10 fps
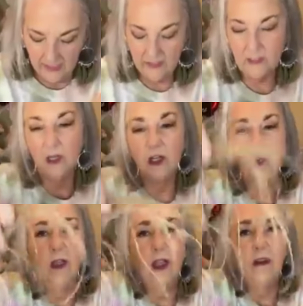And so
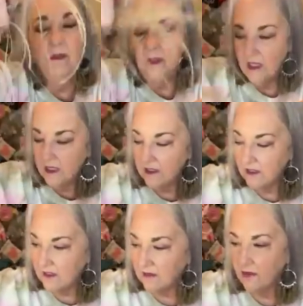you have
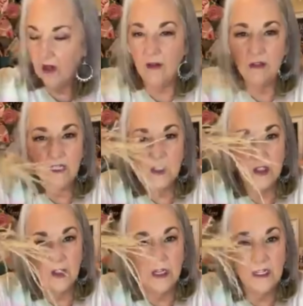these
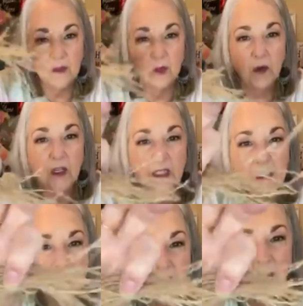strings, what we're going
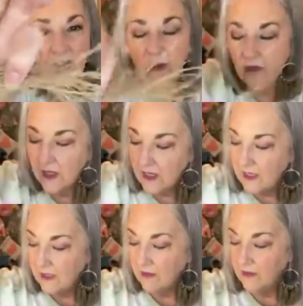to save
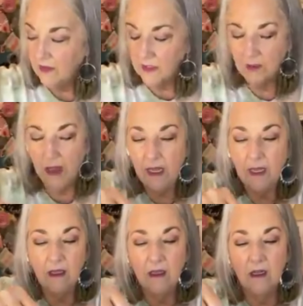to
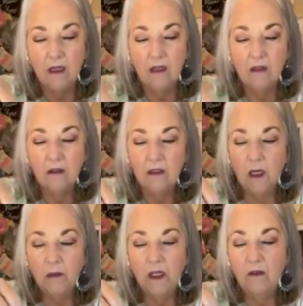make
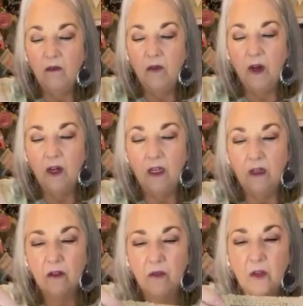something for in
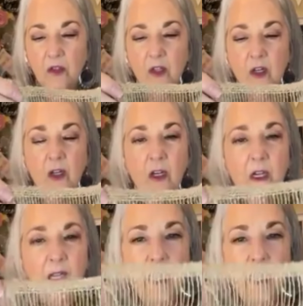a future.